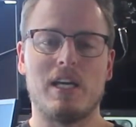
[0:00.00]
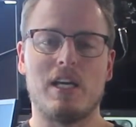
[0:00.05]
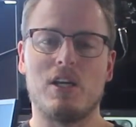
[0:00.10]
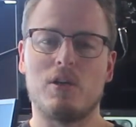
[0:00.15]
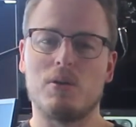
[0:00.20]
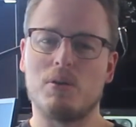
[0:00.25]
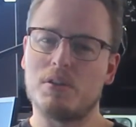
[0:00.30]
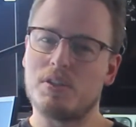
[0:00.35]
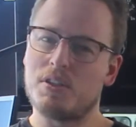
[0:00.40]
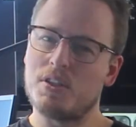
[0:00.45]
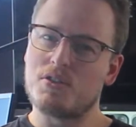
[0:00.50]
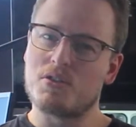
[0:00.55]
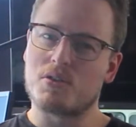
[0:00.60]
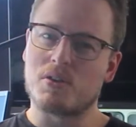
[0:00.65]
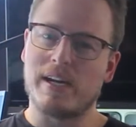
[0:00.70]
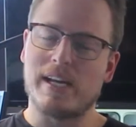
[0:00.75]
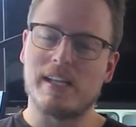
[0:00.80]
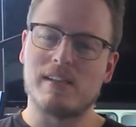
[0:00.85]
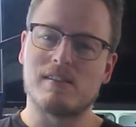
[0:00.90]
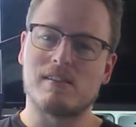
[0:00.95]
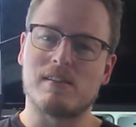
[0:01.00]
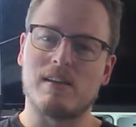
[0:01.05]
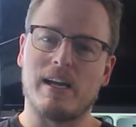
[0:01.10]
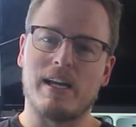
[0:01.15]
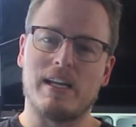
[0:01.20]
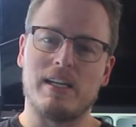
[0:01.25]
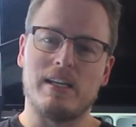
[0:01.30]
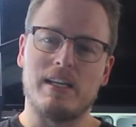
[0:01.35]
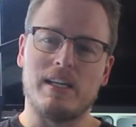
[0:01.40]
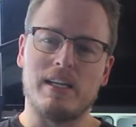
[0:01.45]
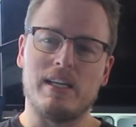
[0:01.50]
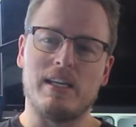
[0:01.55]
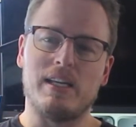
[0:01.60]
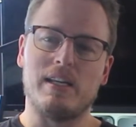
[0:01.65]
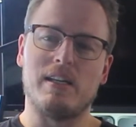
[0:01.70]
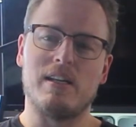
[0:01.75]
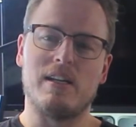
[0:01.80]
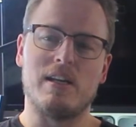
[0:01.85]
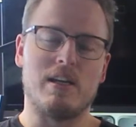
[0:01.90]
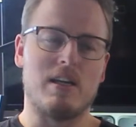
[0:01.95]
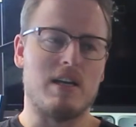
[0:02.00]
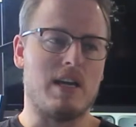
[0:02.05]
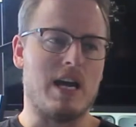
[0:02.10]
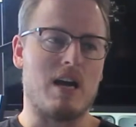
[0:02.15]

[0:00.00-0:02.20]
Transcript: it ought to translate in